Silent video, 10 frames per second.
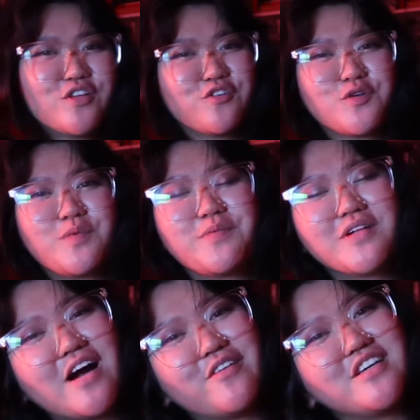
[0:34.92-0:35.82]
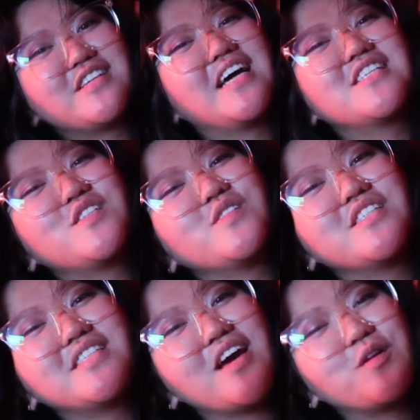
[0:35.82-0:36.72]
wonderful people, how are you guys doing
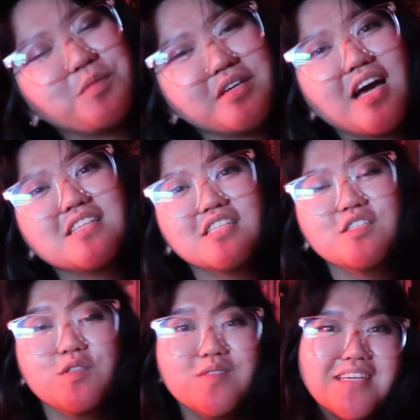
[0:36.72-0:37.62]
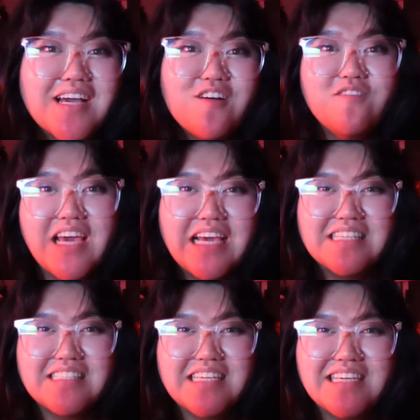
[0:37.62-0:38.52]
today? I hope you guys are doing
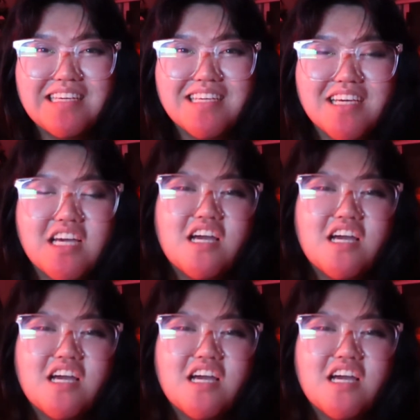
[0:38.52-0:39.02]
amazing.